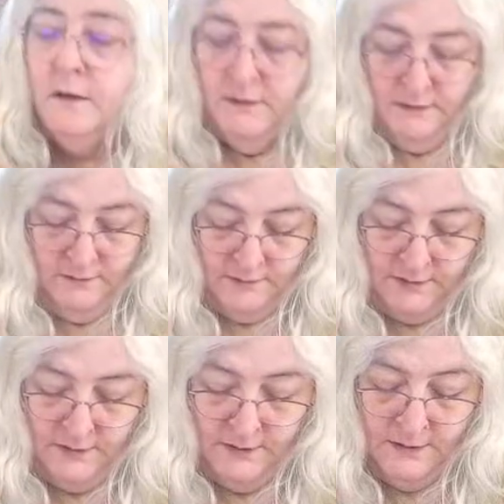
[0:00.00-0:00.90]

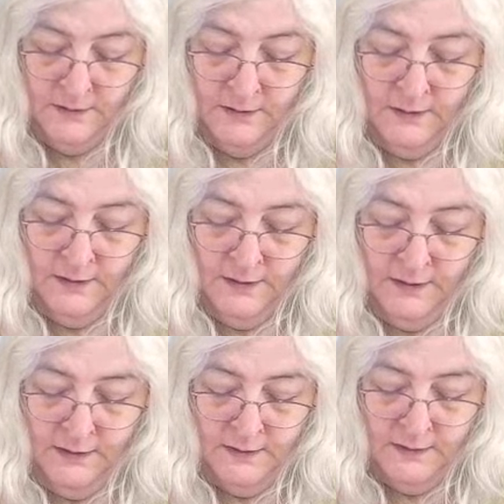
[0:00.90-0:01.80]
Okay,
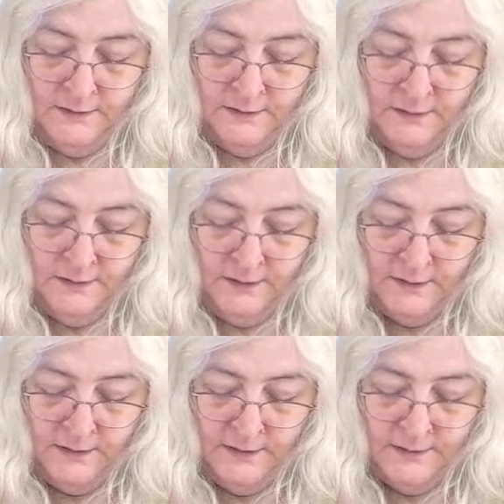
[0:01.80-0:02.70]
and
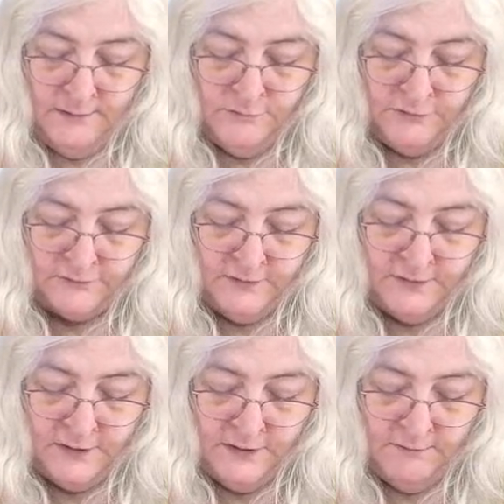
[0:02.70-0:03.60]
again, I'm just going to
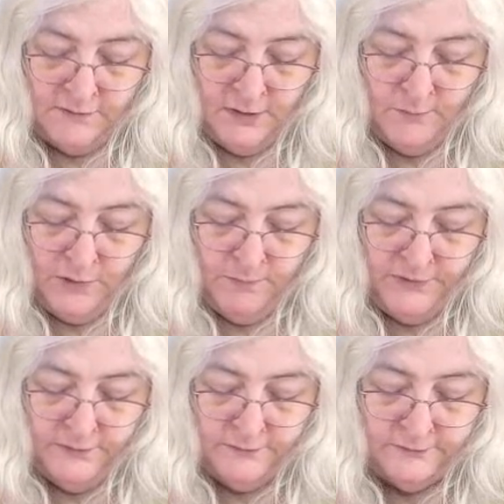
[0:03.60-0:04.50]
kind of come up in
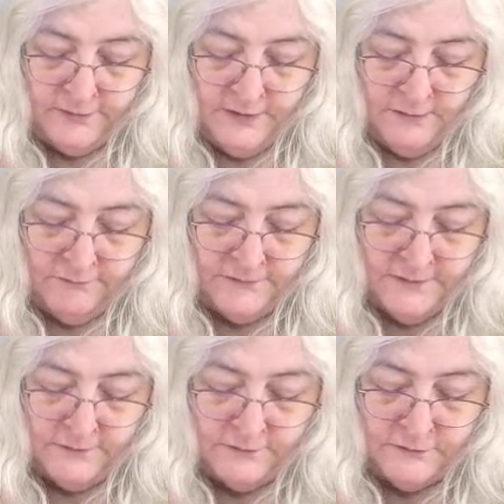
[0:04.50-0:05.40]
those tail
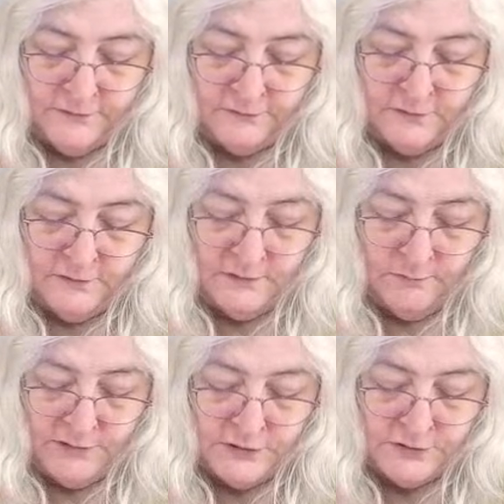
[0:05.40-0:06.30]
feathers just a little
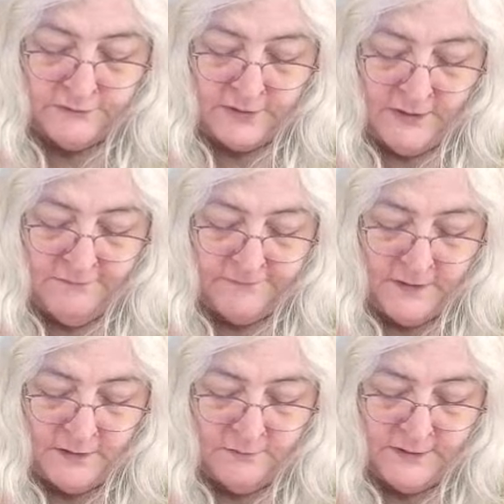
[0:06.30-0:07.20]
bit, just kind of
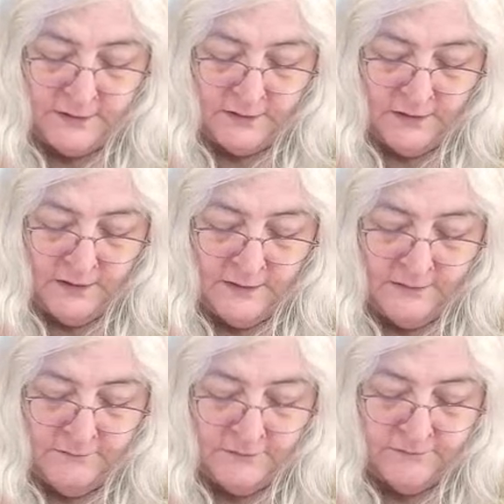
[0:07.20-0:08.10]
following the line
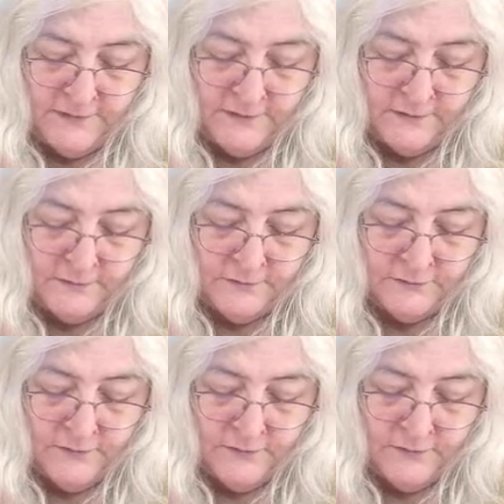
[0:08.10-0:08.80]
of the feathers.